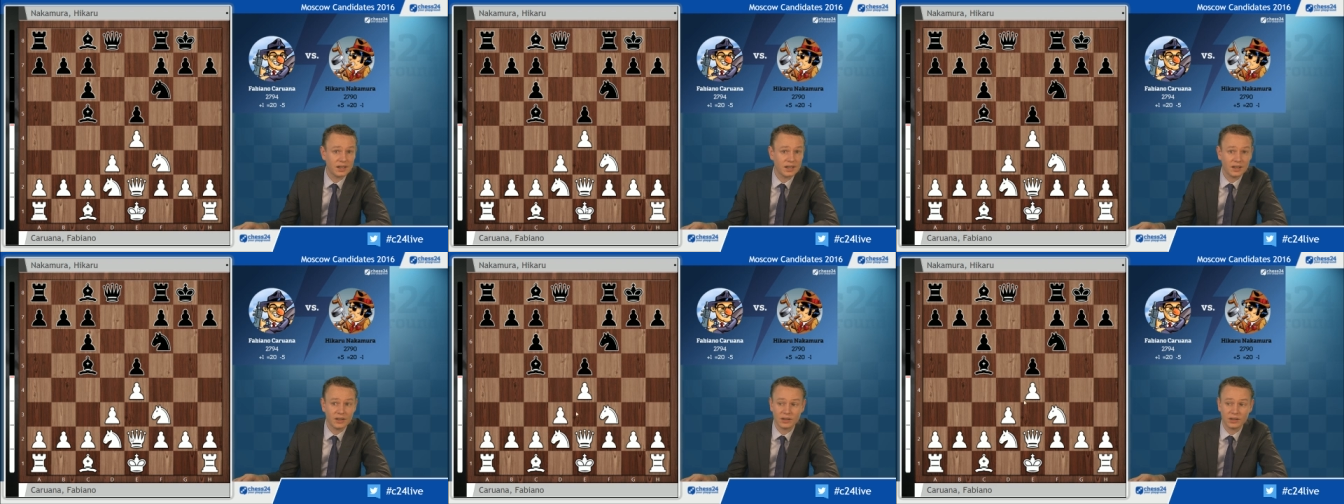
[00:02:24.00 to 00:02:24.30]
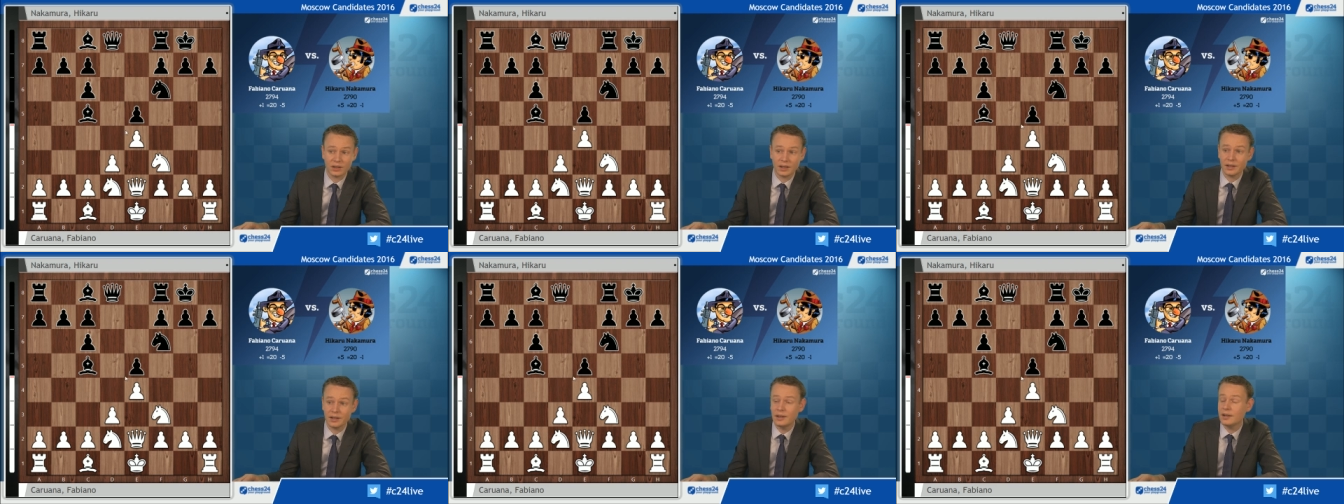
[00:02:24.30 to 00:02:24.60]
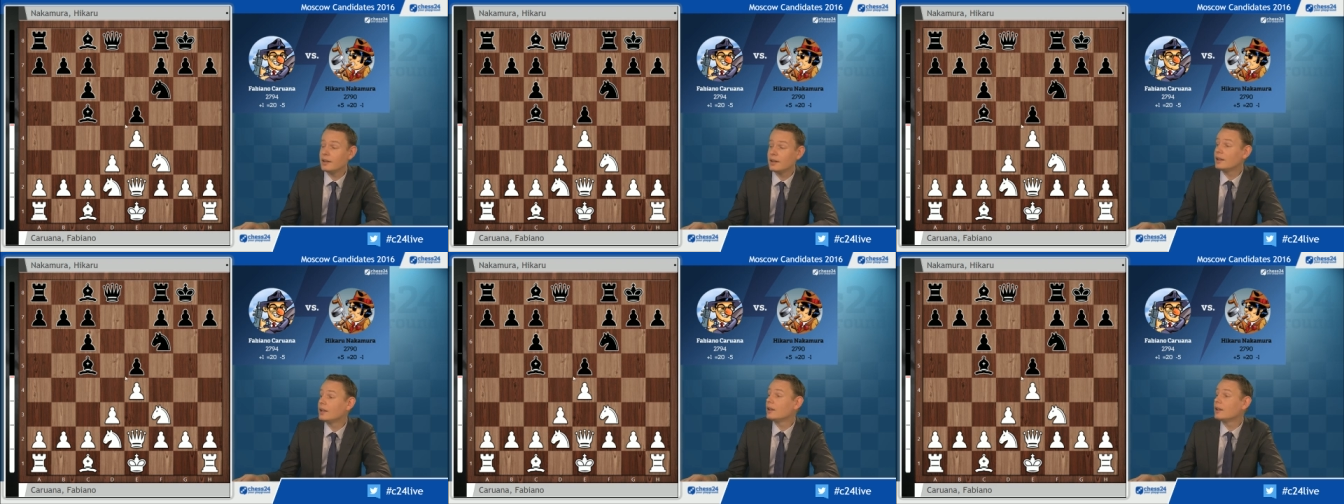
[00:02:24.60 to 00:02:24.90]
castling,
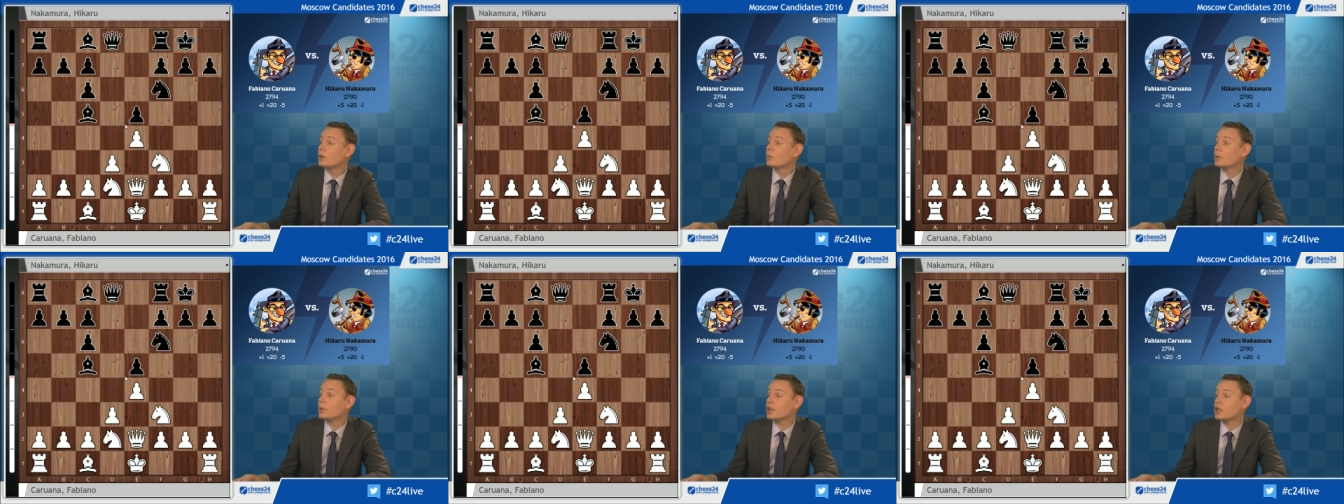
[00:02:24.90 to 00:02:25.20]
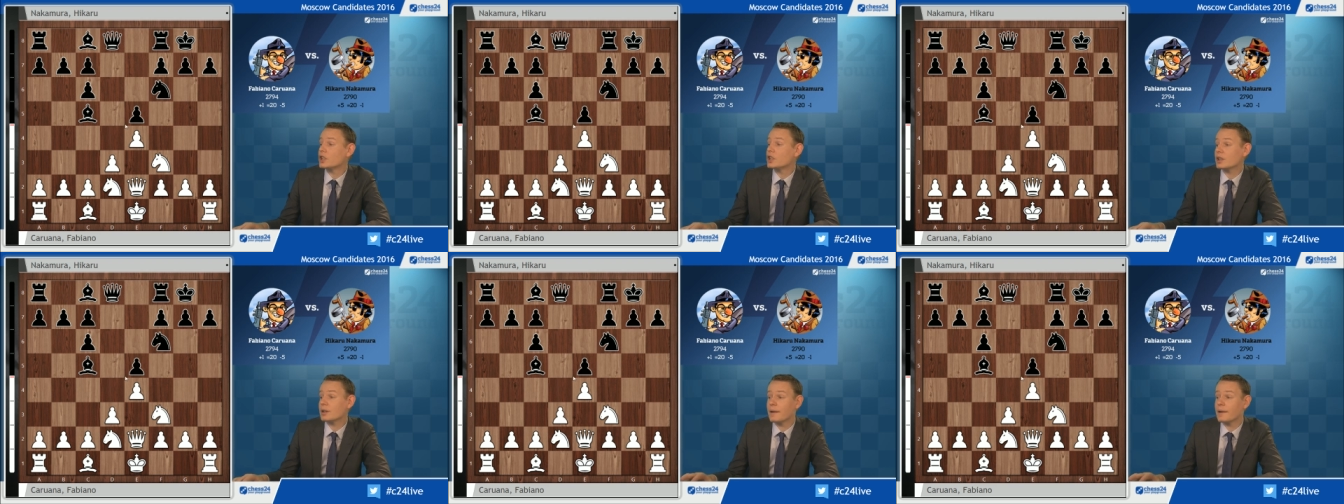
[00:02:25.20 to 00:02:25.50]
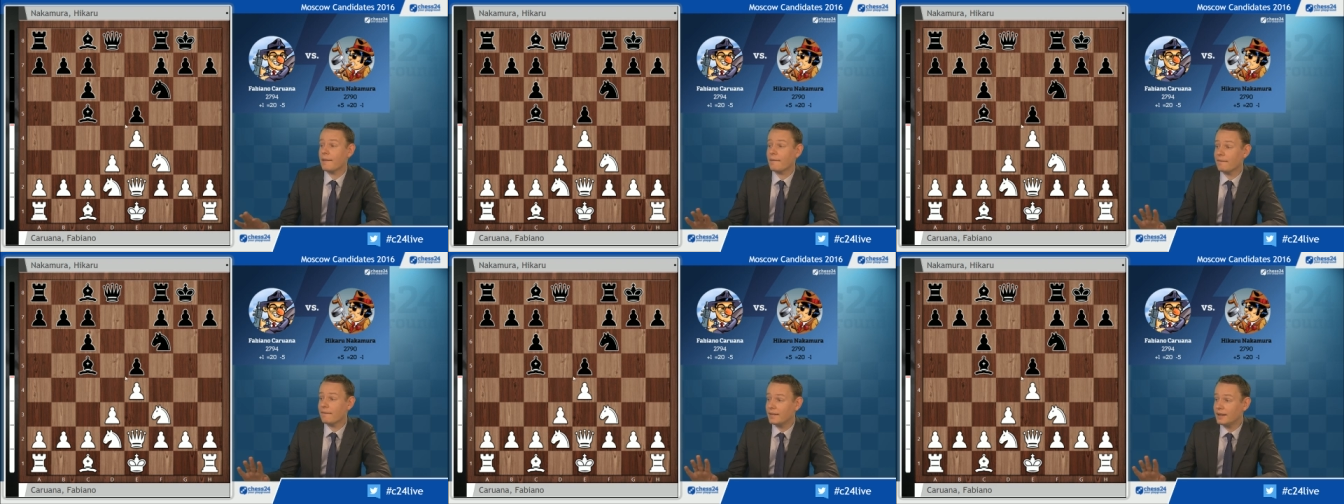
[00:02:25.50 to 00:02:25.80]
which
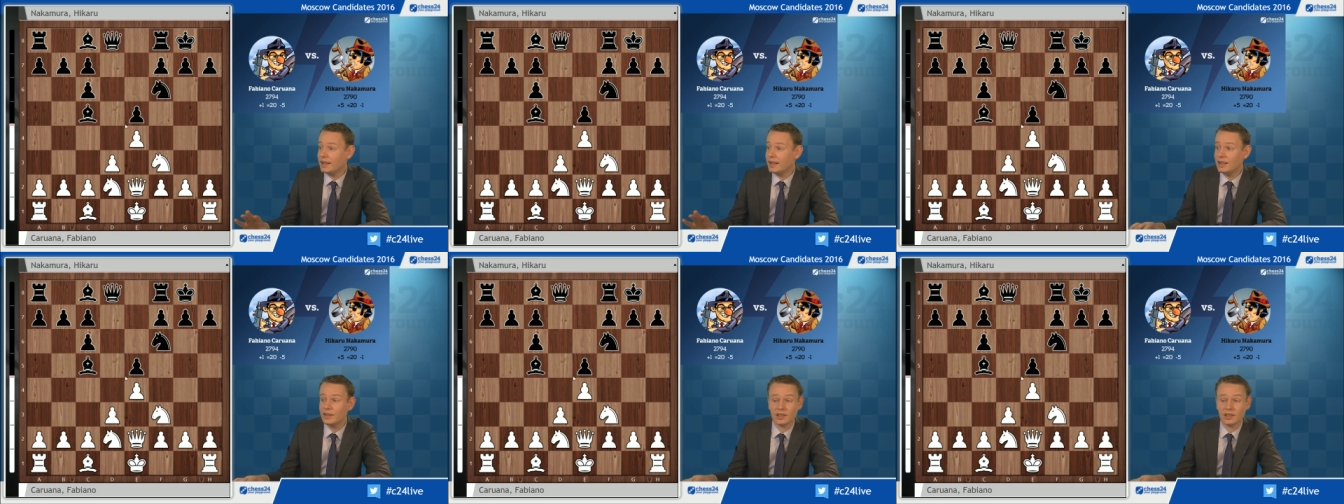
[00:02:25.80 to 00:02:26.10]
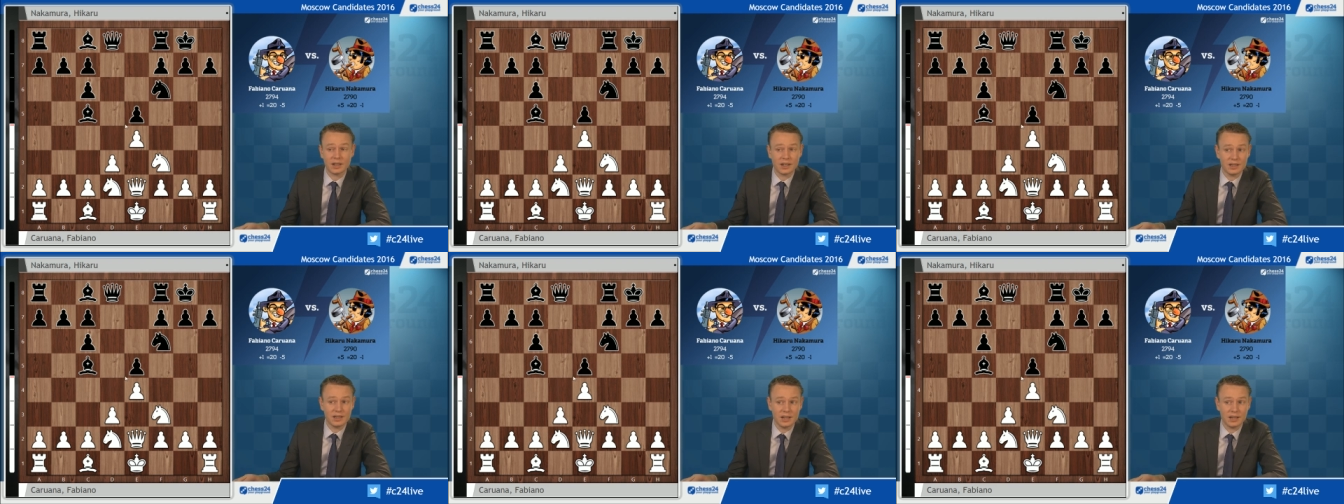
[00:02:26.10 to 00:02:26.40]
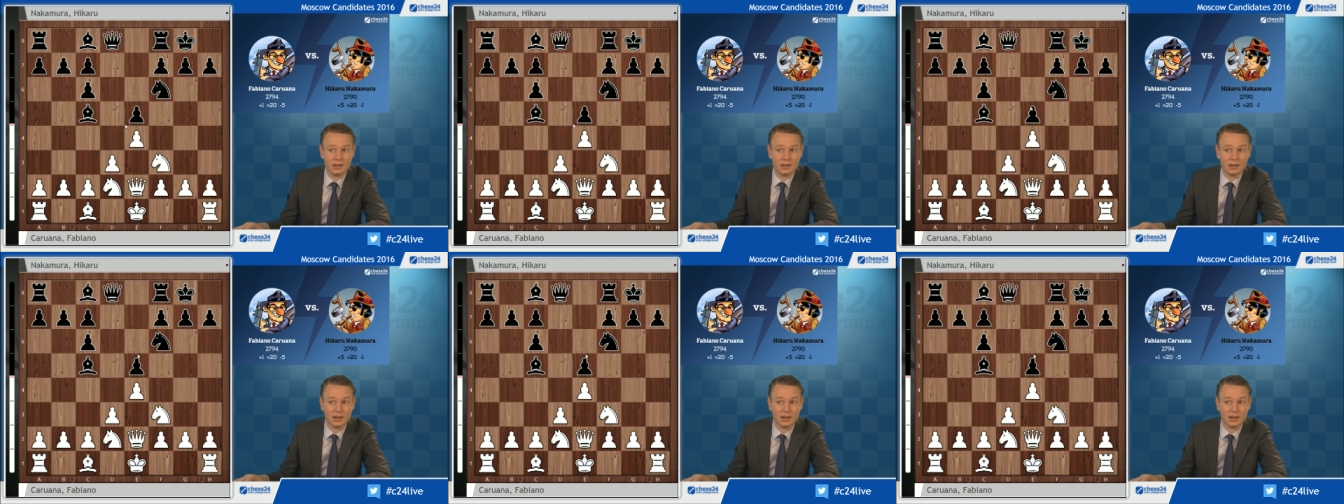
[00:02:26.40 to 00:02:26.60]
is an idea